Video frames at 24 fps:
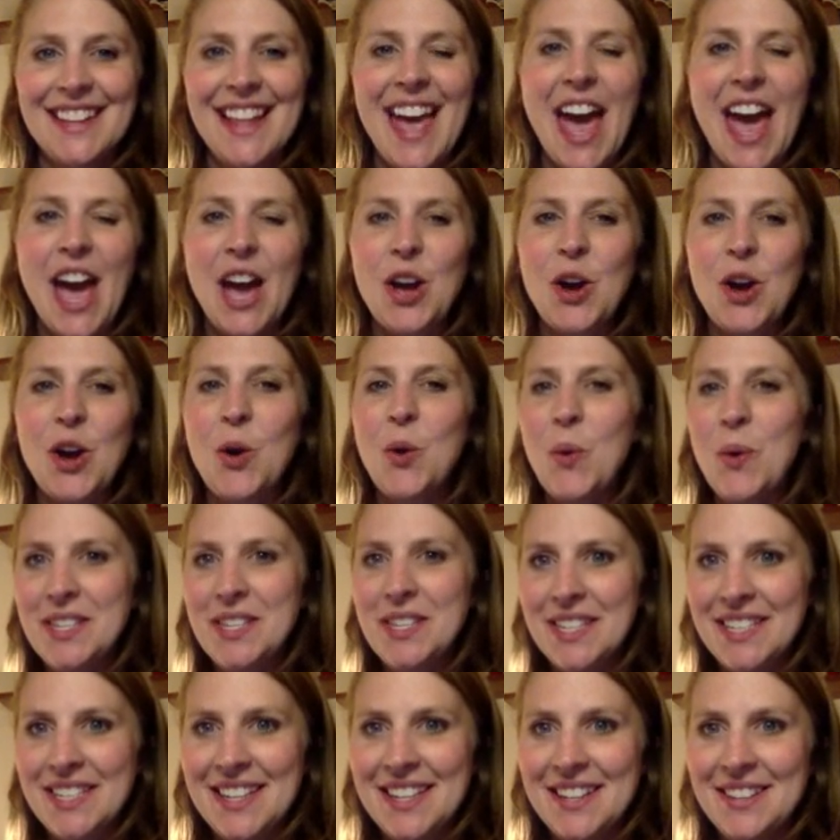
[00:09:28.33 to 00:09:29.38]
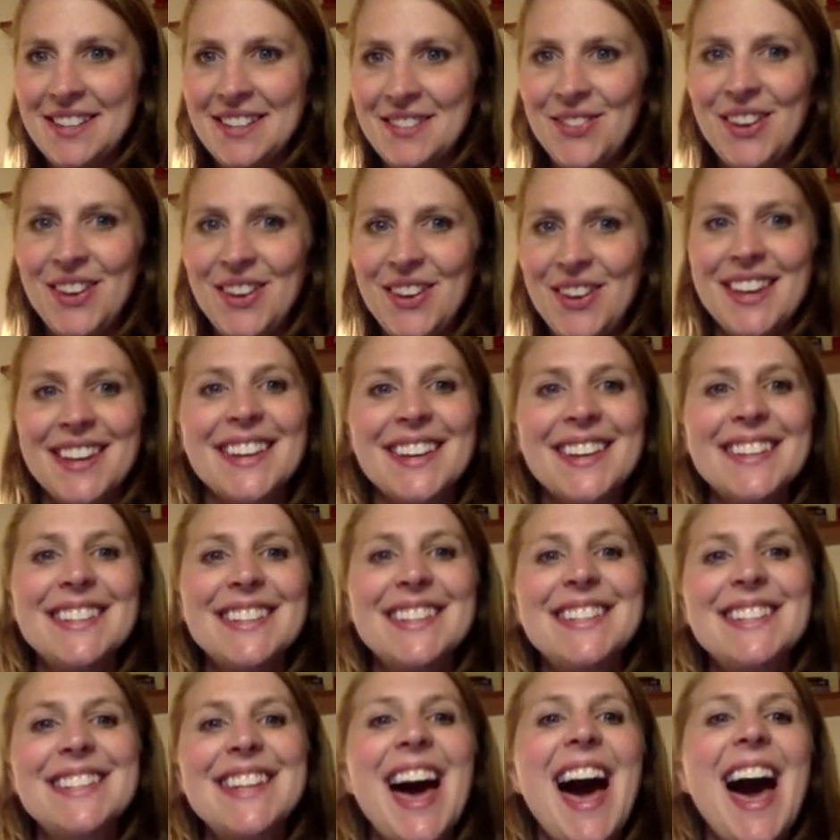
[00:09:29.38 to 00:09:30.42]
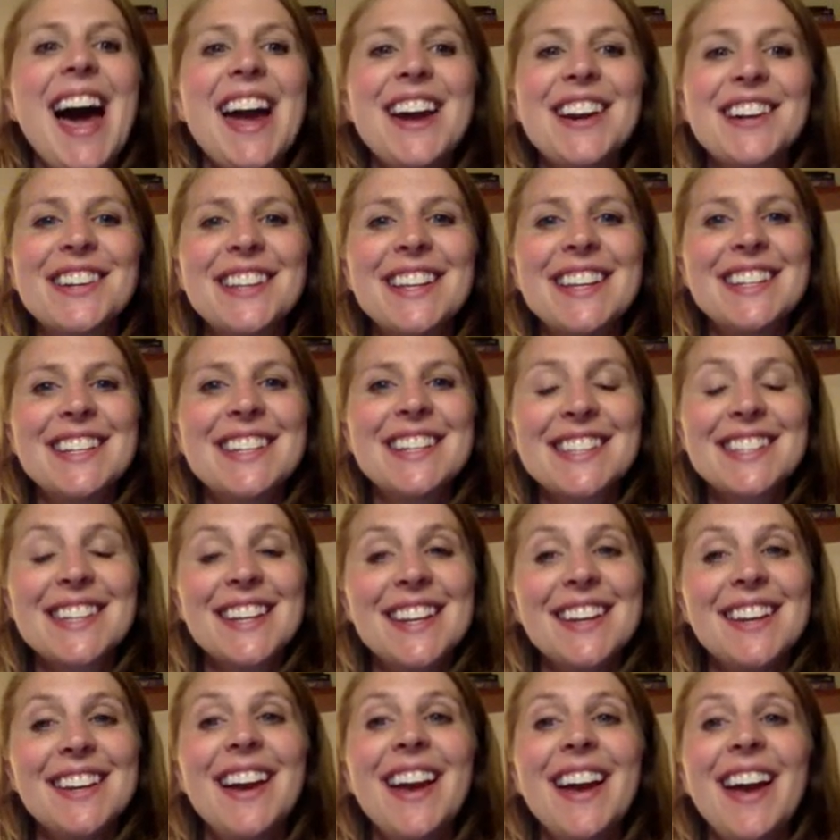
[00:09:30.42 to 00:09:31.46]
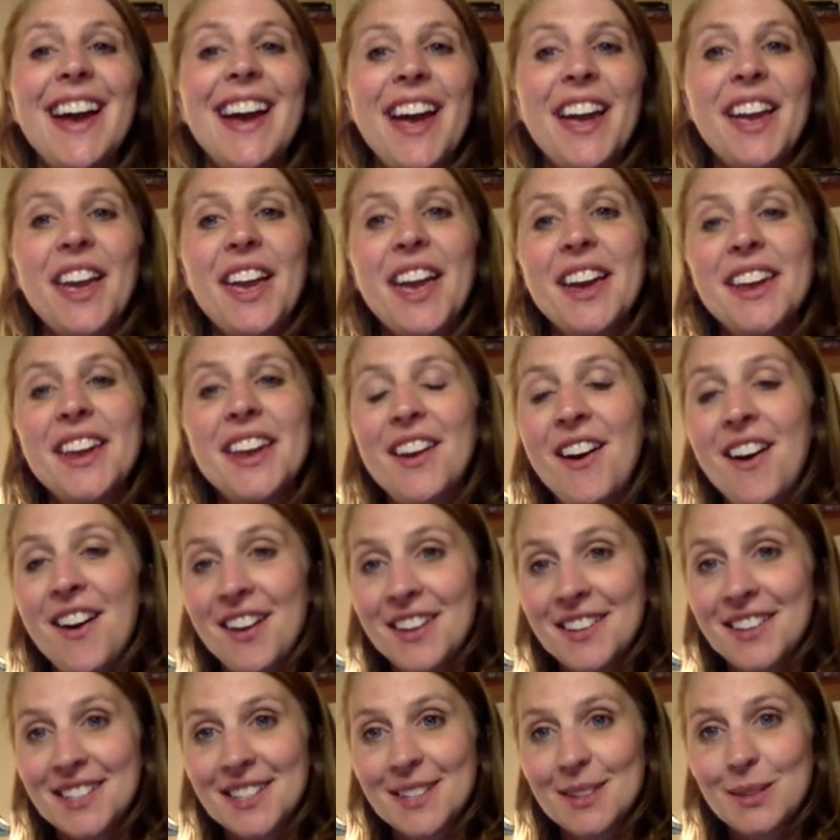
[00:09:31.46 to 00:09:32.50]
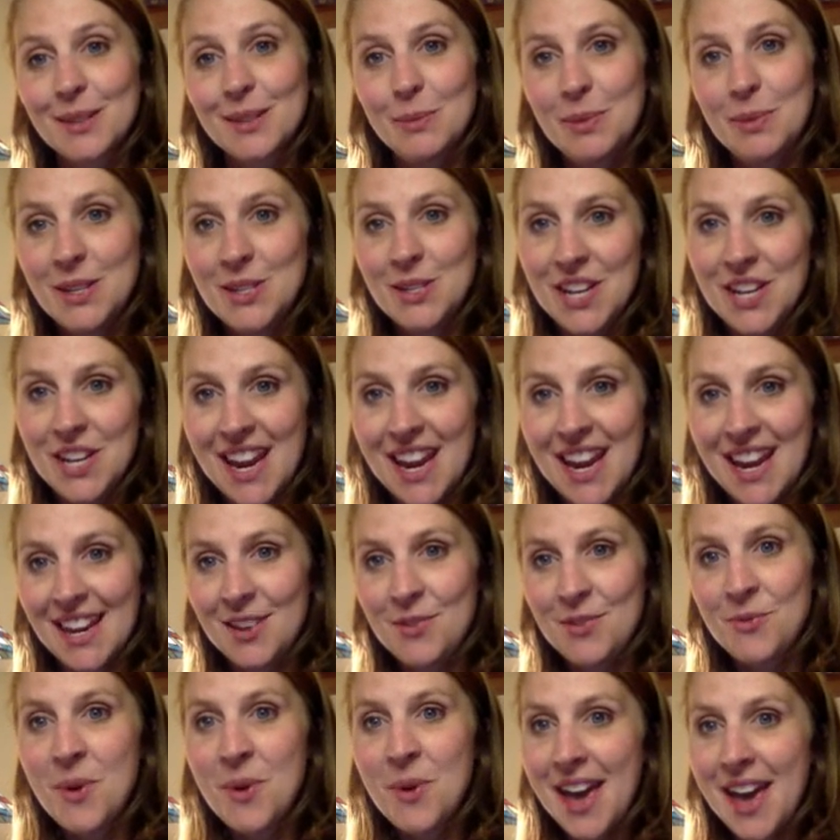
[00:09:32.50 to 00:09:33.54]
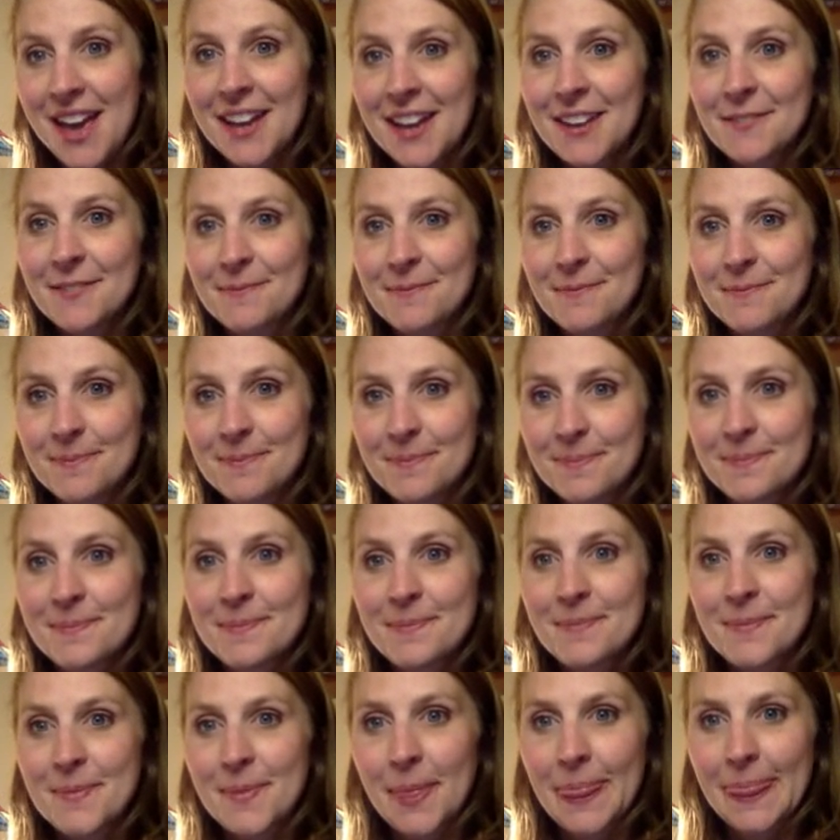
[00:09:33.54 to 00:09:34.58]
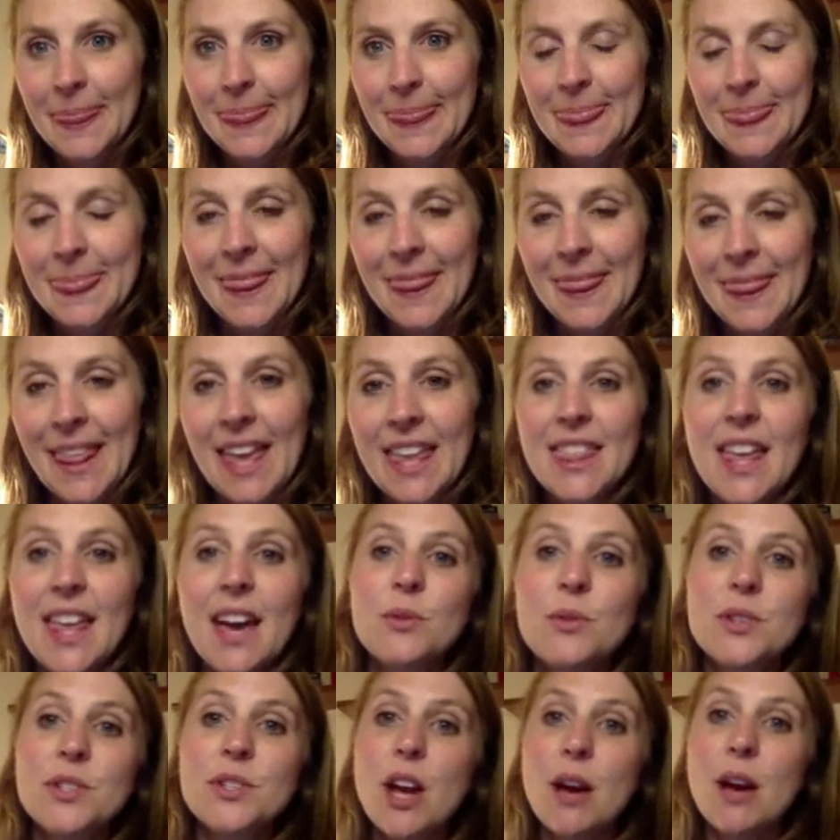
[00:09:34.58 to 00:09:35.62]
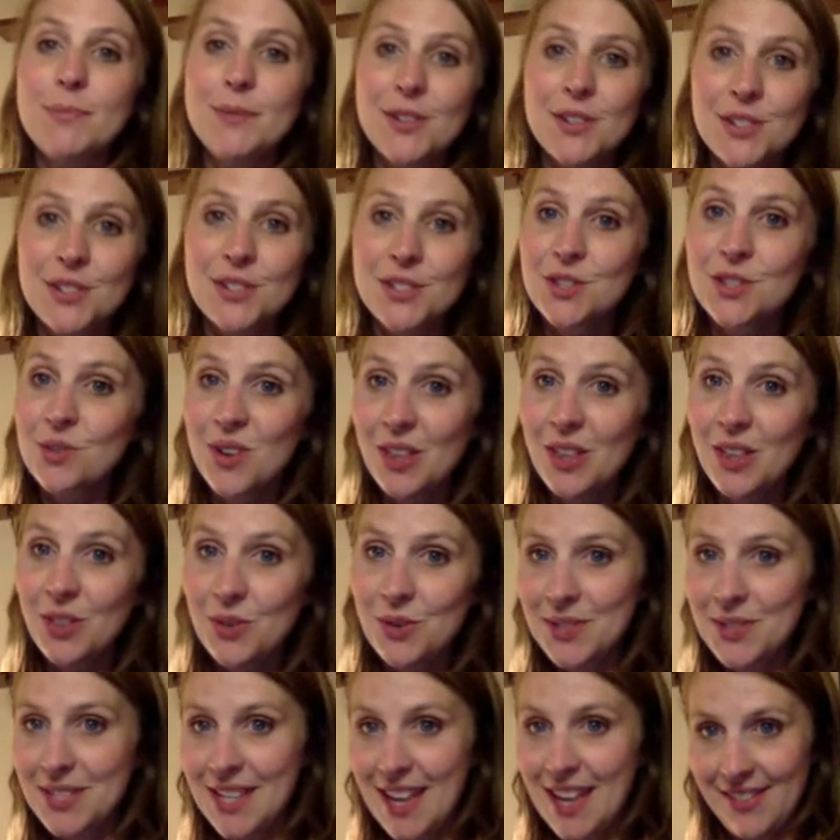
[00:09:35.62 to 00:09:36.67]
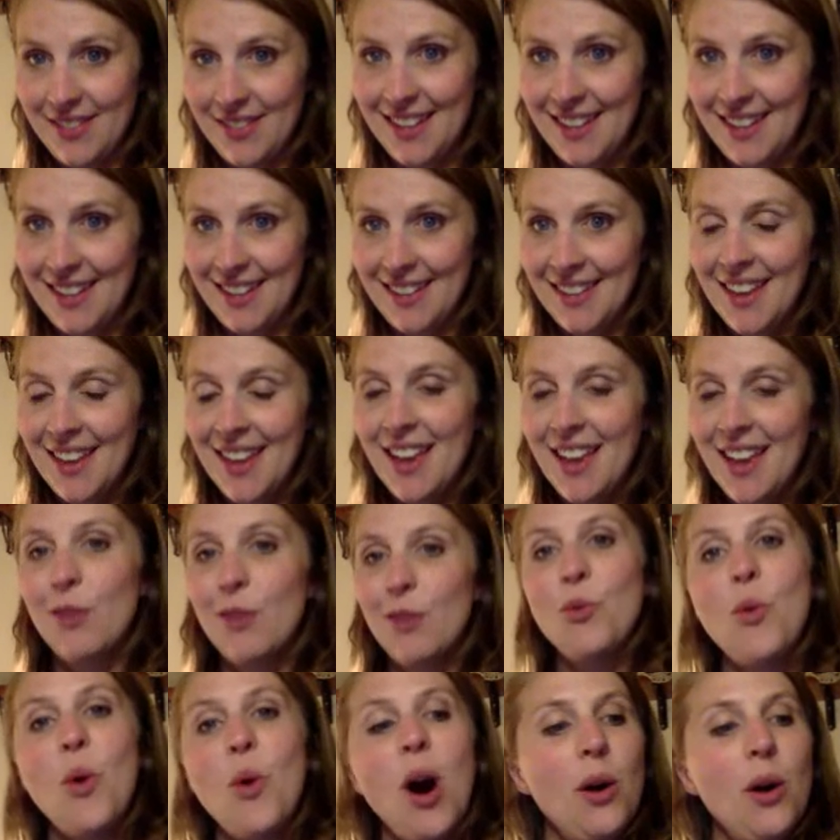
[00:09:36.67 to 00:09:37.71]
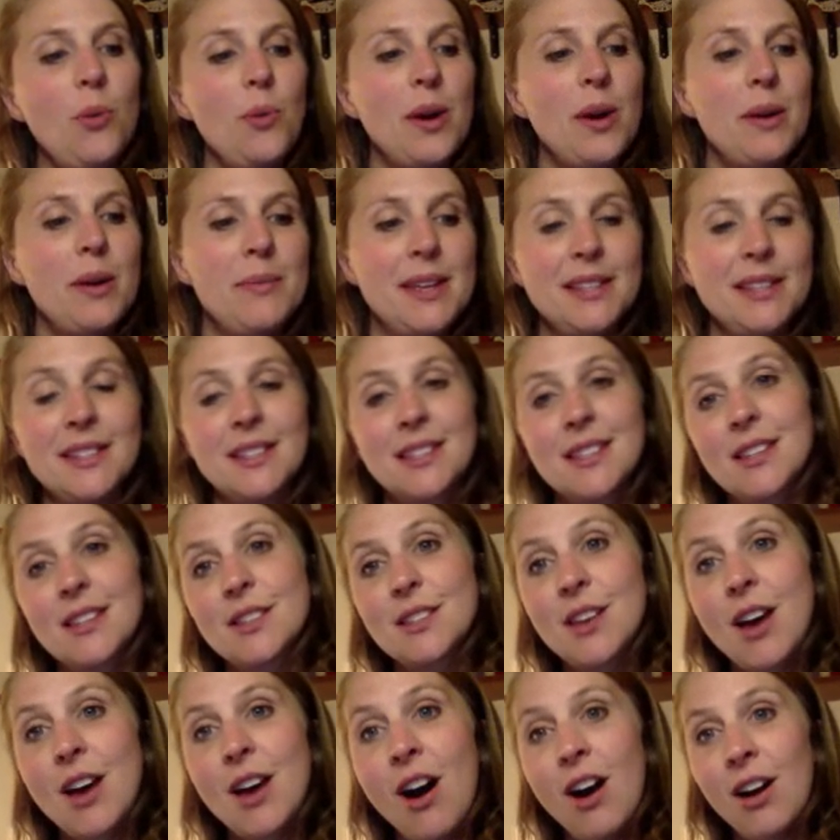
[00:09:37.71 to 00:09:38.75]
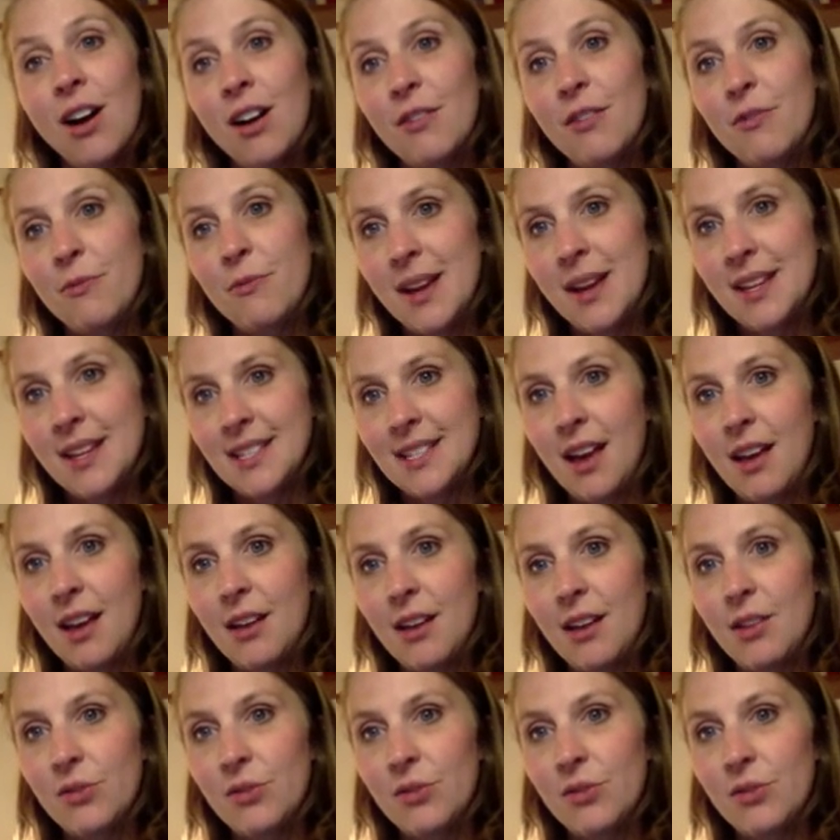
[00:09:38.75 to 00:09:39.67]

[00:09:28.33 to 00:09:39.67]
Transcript: acquisitive, tireless, and cannot be shaken away. That was chapters 3 through 7 of Walt Whitman's Song of Myself.